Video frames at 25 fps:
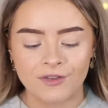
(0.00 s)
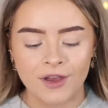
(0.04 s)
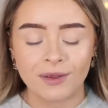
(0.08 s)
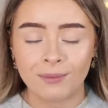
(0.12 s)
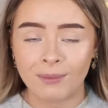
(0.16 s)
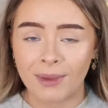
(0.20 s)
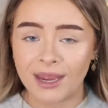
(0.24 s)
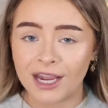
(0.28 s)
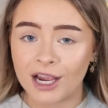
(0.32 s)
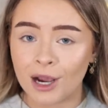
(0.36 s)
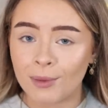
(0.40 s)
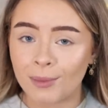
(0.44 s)
The
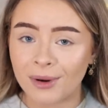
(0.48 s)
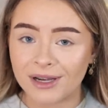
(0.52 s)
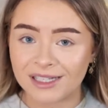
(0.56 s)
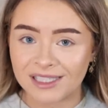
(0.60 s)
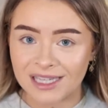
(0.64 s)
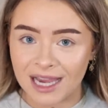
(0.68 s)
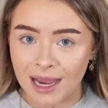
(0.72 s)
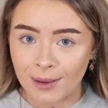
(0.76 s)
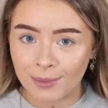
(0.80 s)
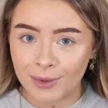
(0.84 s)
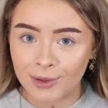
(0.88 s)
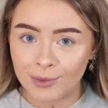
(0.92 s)
Makeup by
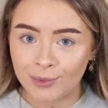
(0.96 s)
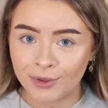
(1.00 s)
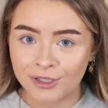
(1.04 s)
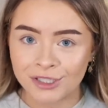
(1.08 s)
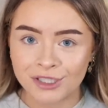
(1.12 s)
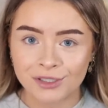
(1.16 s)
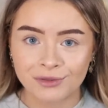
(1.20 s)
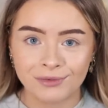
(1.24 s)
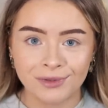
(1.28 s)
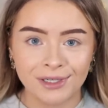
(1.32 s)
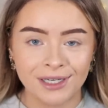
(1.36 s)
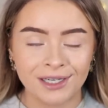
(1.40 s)
Tammy
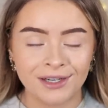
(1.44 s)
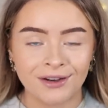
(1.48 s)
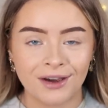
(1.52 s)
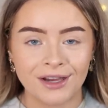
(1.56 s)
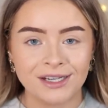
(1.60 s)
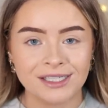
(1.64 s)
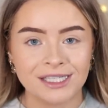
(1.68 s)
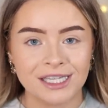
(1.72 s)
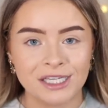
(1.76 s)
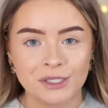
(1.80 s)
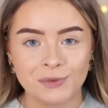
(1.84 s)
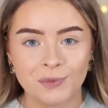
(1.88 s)
ones are really
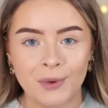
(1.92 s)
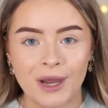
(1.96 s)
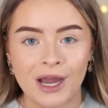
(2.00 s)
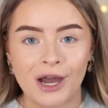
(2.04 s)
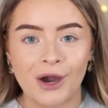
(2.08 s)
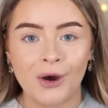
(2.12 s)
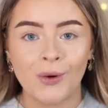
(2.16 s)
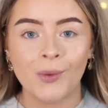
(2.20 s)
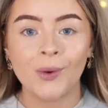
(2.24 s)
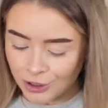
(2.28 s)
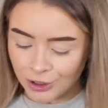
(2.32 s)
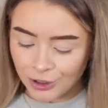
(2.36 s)
nice as well.